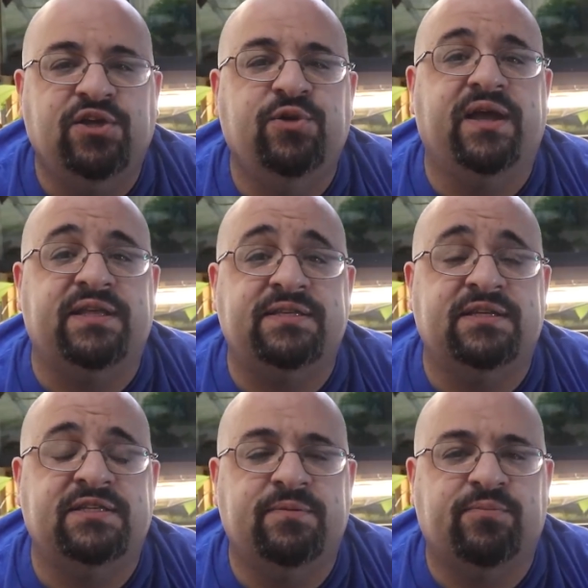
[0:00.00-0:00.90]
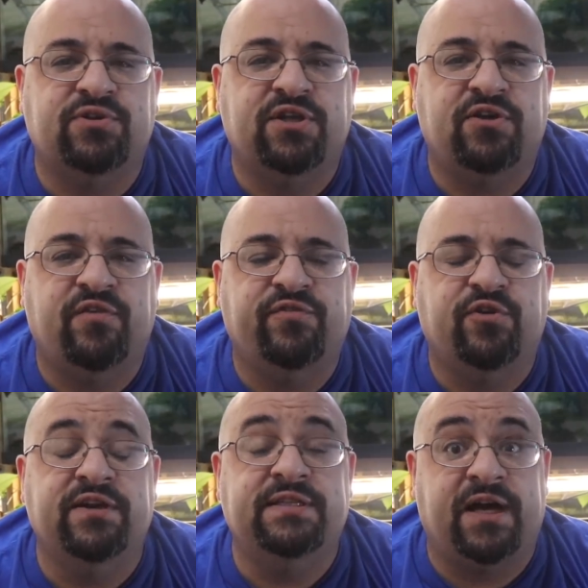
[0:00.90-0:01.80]
you get 16% off
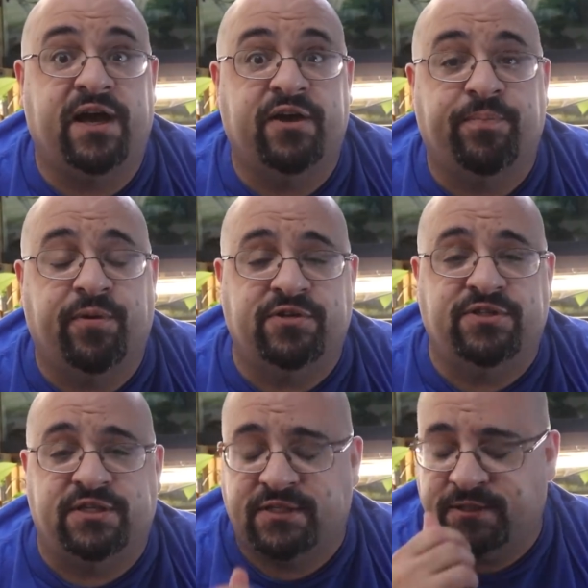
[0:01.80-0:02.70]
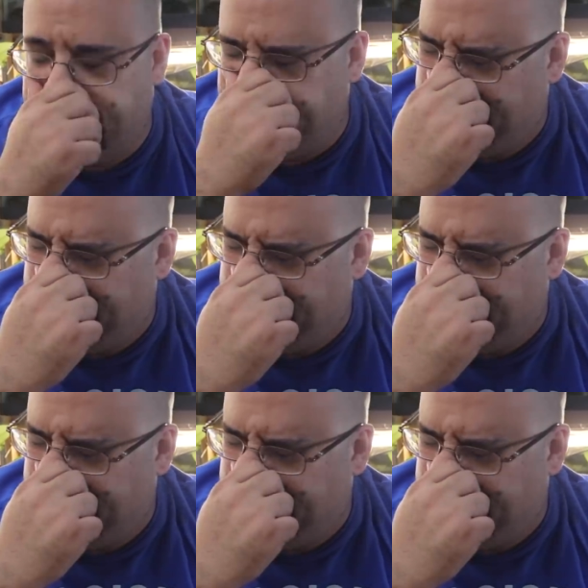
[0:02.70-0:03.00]
your entire purchase.